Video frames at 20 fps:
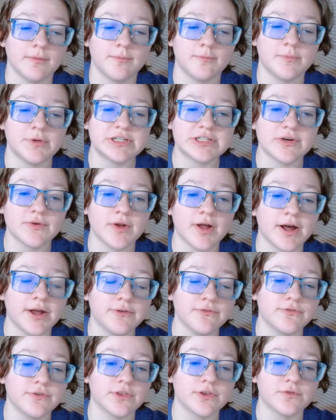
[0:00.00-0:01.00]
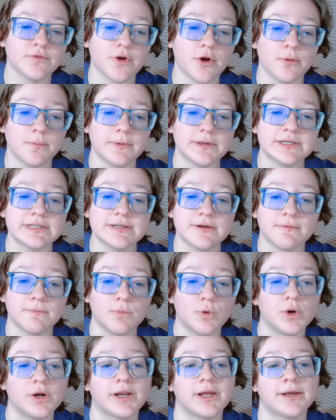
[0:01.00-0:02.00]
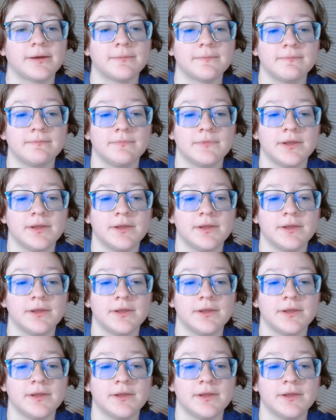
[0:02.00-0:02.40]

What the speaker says: But don't hunt for the rope until morning.